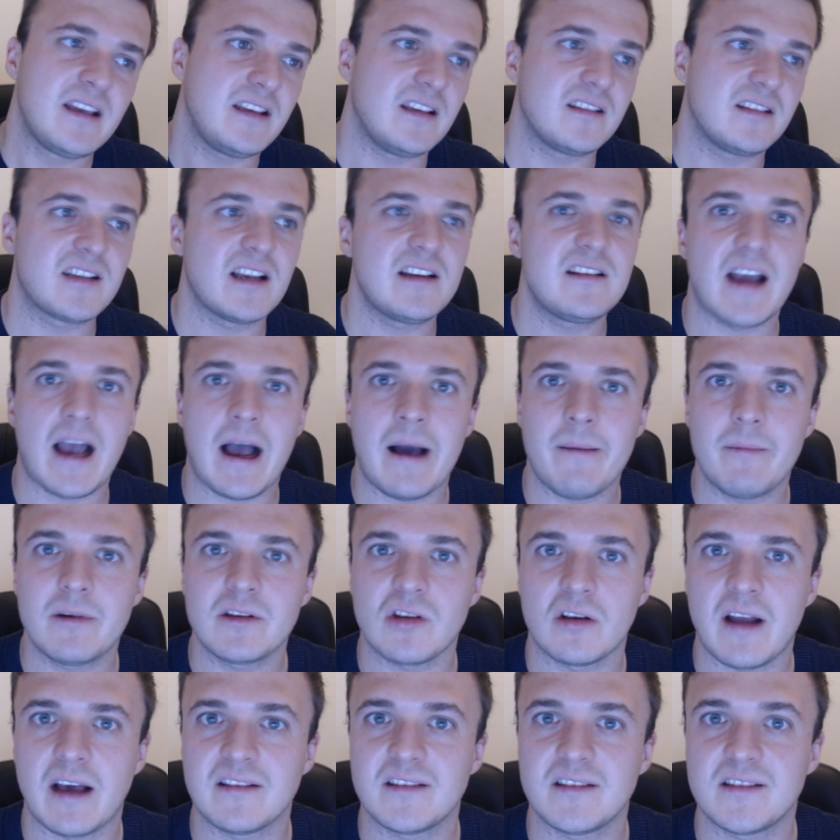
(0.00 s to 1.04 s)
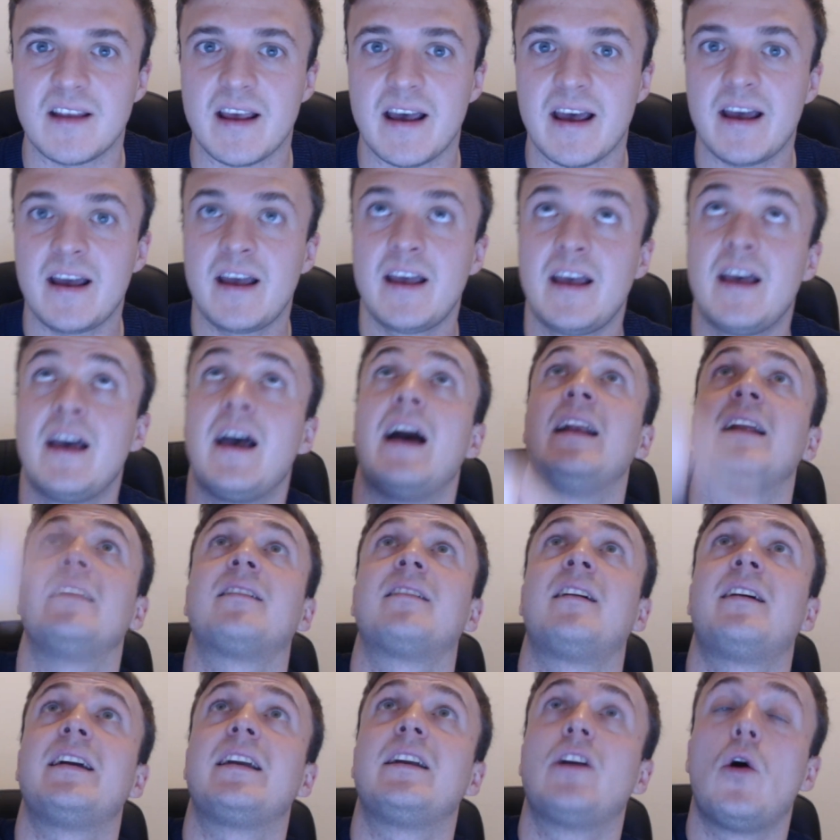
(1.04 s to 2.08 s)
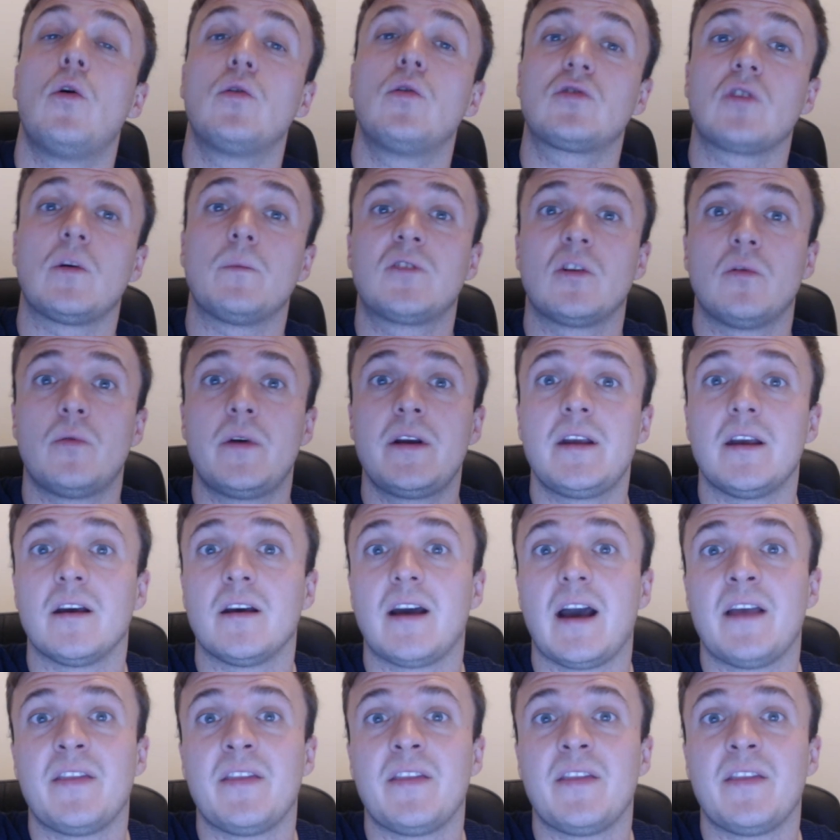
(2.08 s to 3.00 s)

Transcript: you send your Amazon ads there, and it like goes up to here,